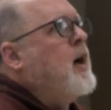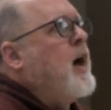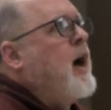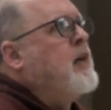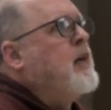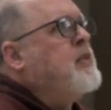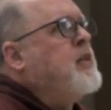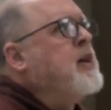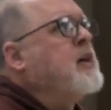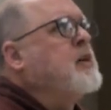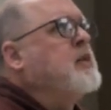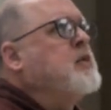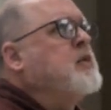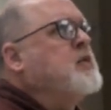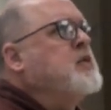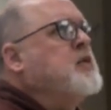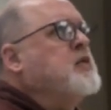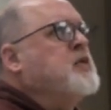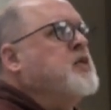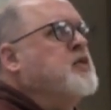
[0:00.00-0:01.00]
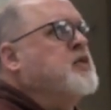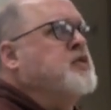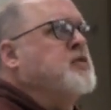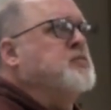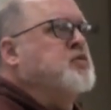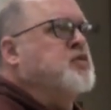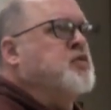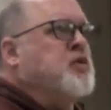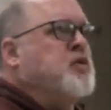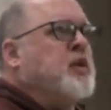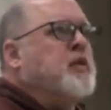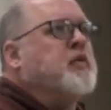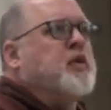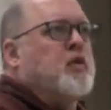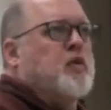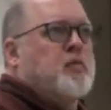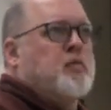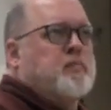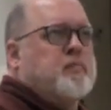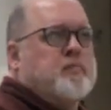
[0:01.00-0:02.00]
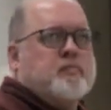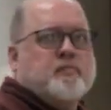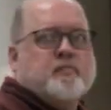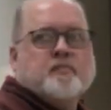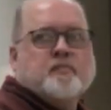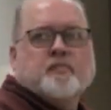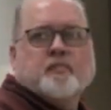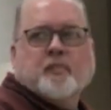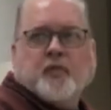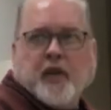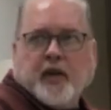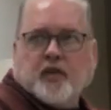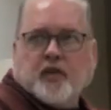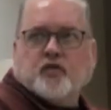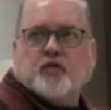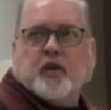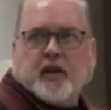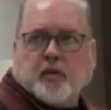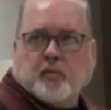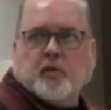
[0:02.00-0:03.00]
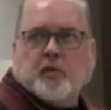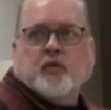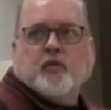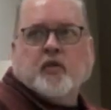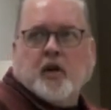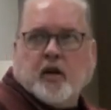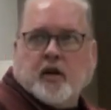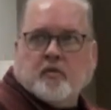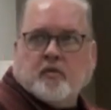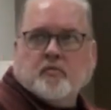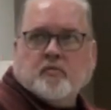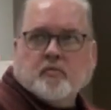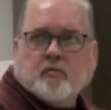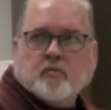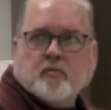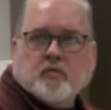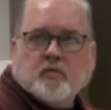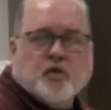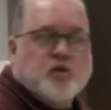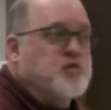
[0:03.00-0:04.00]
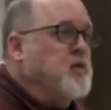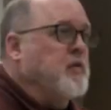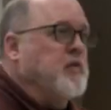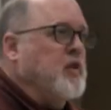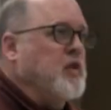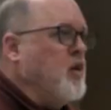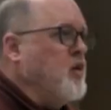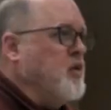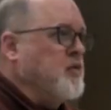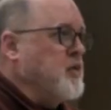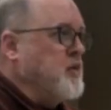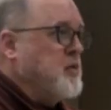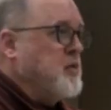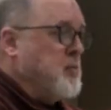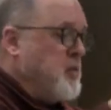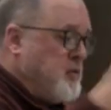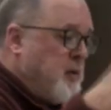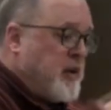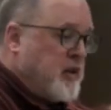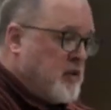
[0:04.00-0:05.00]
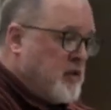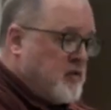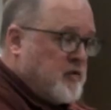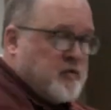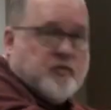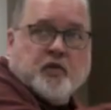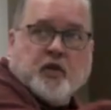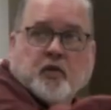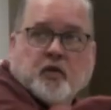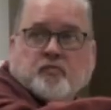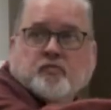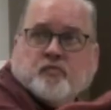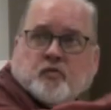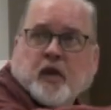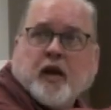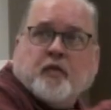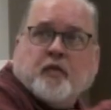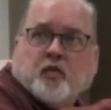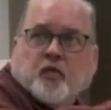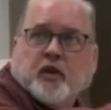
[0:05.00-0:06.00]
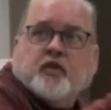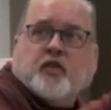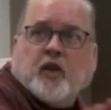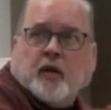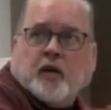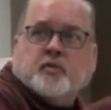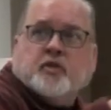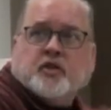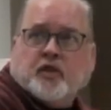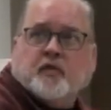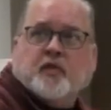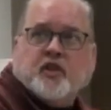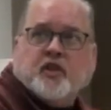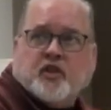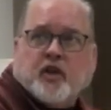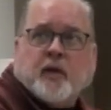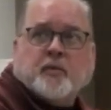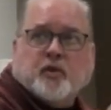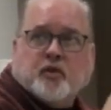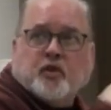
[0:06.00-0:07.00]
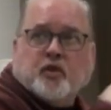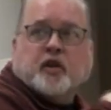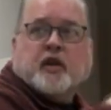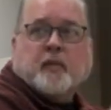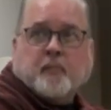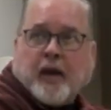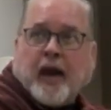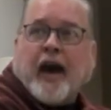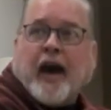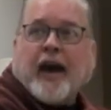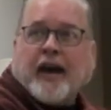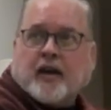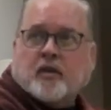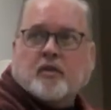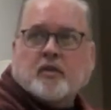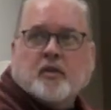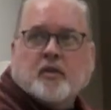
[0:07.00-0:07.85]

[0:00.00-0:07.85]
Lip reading: I think there's some trivial things that can be said. They're trivial only from the perspective of having reached the objectivity chapter and looking back.